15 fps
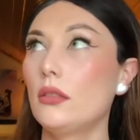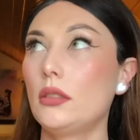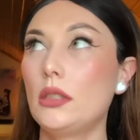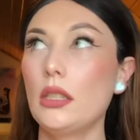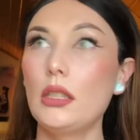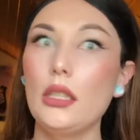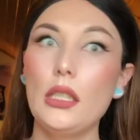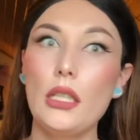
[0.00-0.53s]

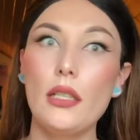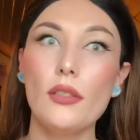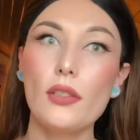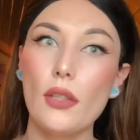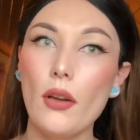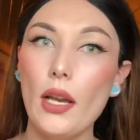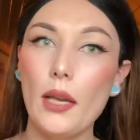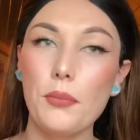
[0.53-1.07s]
Delina is
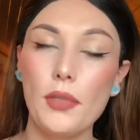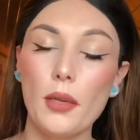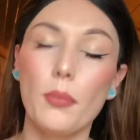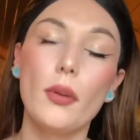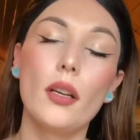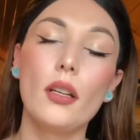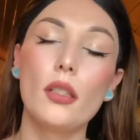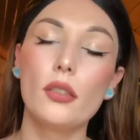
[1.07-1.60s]
so hyped up
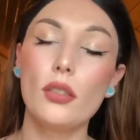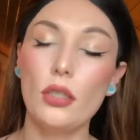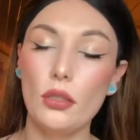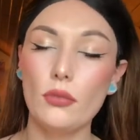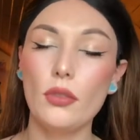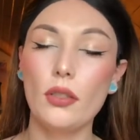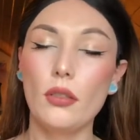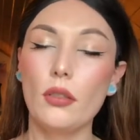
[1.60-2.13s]
on
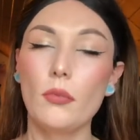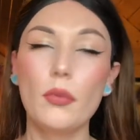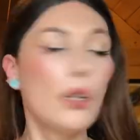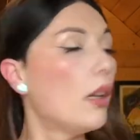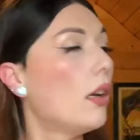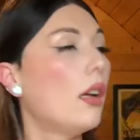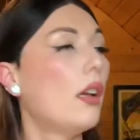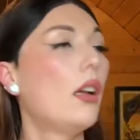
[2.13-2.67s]
YouTube.
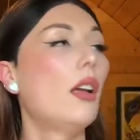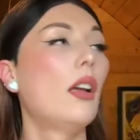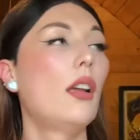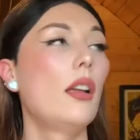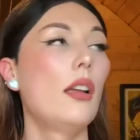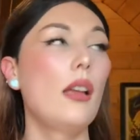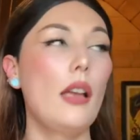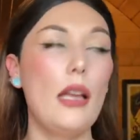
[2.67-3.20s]

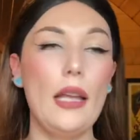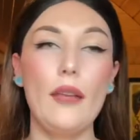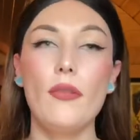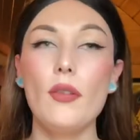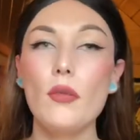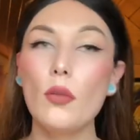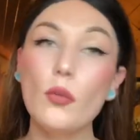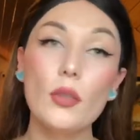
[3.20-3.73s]

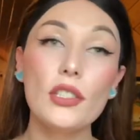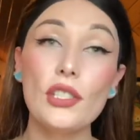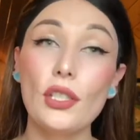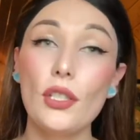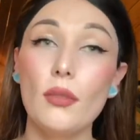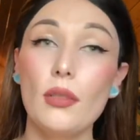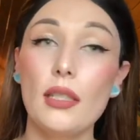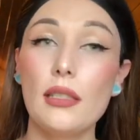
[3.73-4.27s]
Everyone wants to
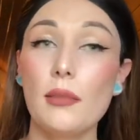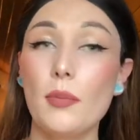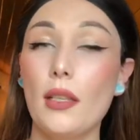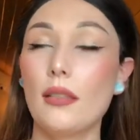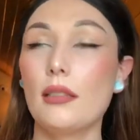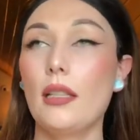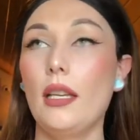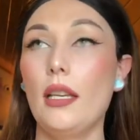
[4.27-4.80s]
know what it
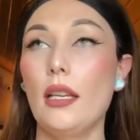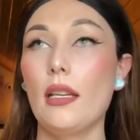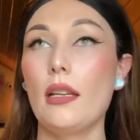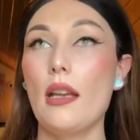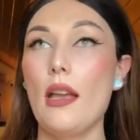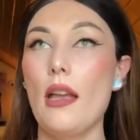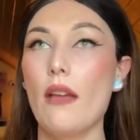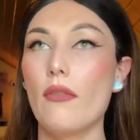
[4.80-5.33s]
smells like.
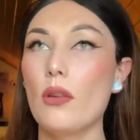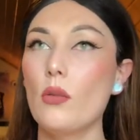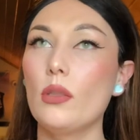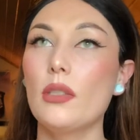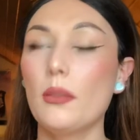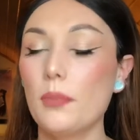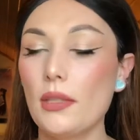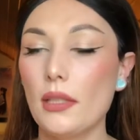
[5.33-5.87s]
Everyone's
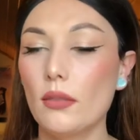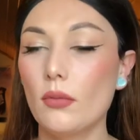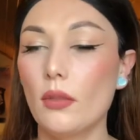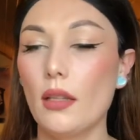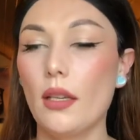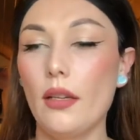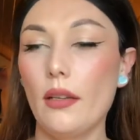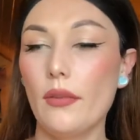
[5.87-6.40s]
obsessed with
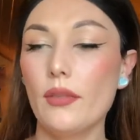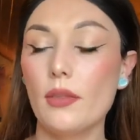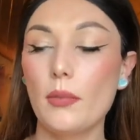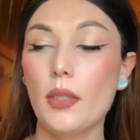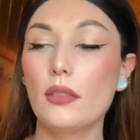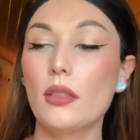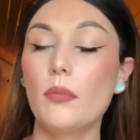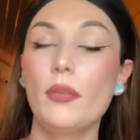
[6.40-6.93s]
it. I've
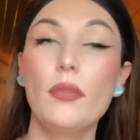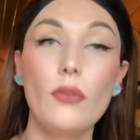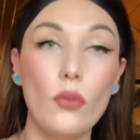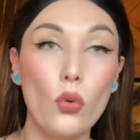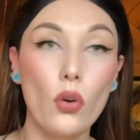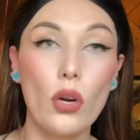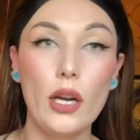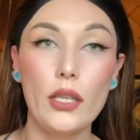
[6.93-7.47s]
smelt it
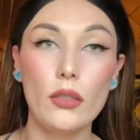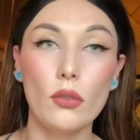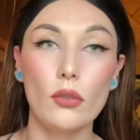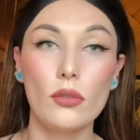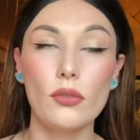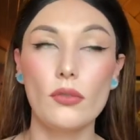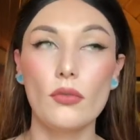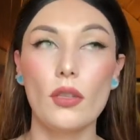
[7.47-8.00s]
before at
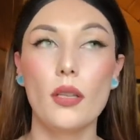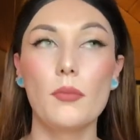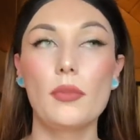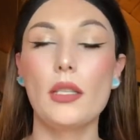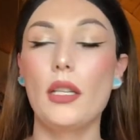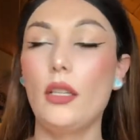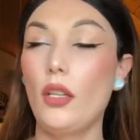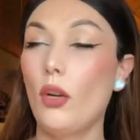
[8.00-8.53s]
Nordstrom's.
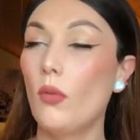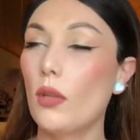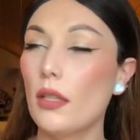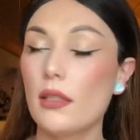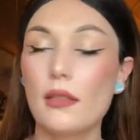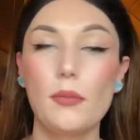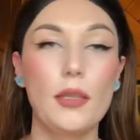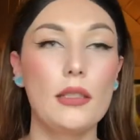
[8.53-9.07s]
I know what it
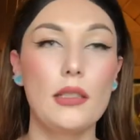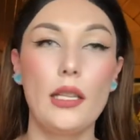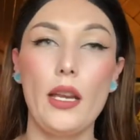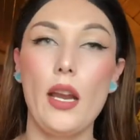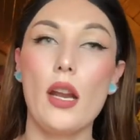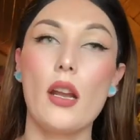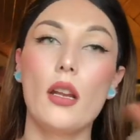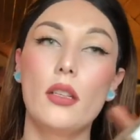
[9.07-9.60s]
smells
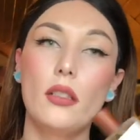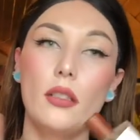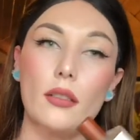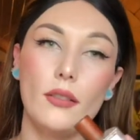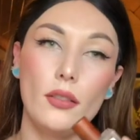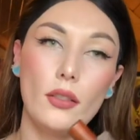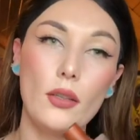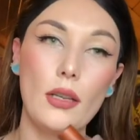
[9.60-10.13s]
like.
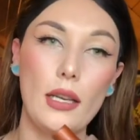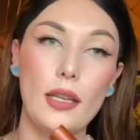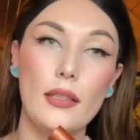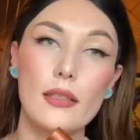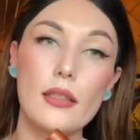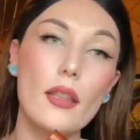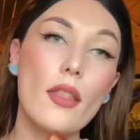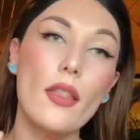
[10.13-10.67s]
You
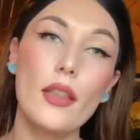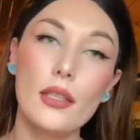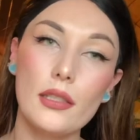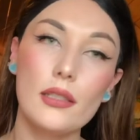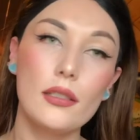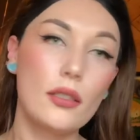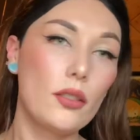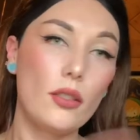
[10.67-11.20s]
guys, this
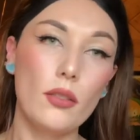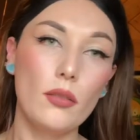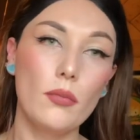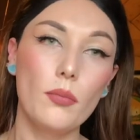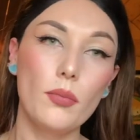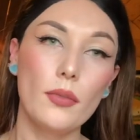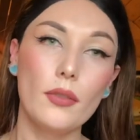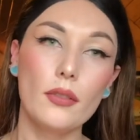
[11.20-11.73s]
is a dupe,
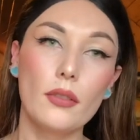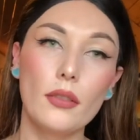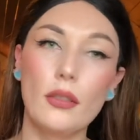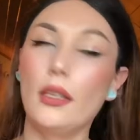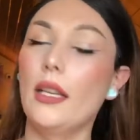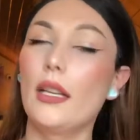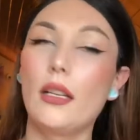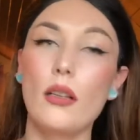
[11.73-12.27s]

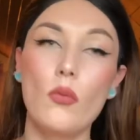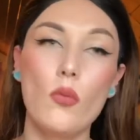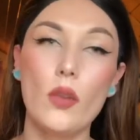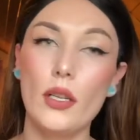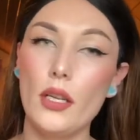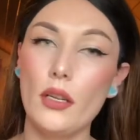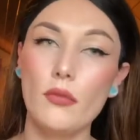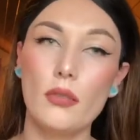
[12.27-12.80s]
like
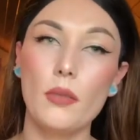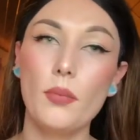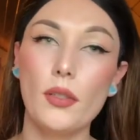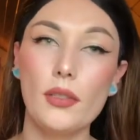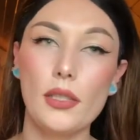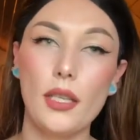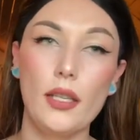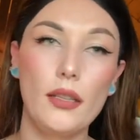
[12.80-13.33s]

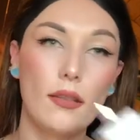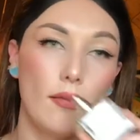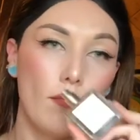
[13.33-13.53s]
100%.